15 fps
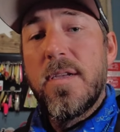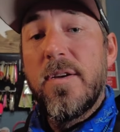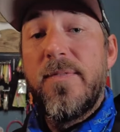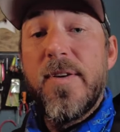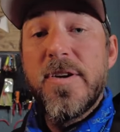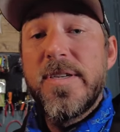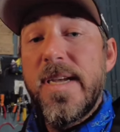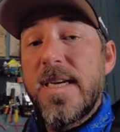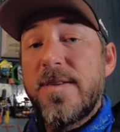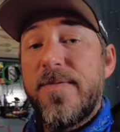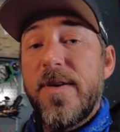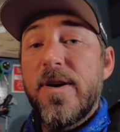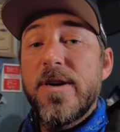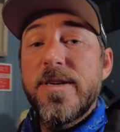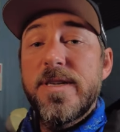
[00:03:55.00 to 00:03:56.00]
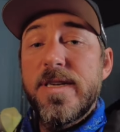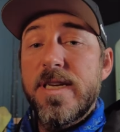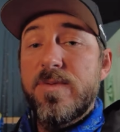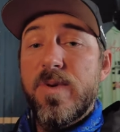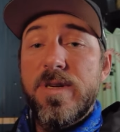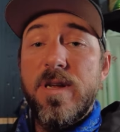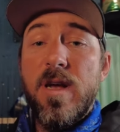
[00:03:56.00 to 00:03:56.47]
So first things first,
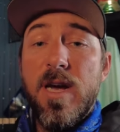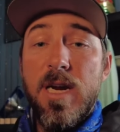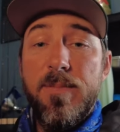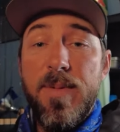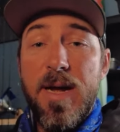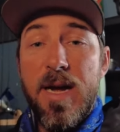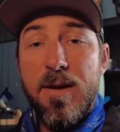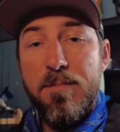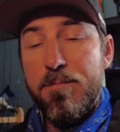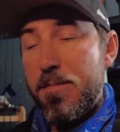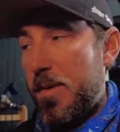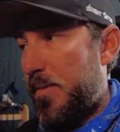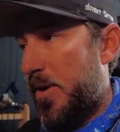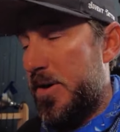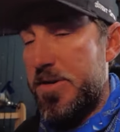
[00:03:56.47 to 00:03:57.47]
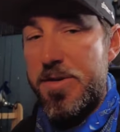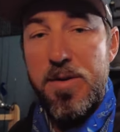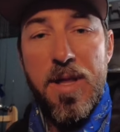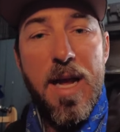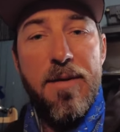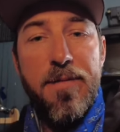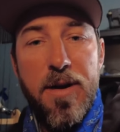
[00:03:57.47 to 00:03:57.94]
since we're talking about my
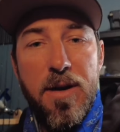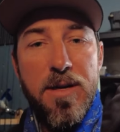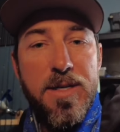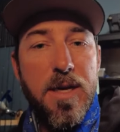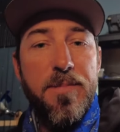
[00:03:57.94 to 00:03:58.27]
personal life here,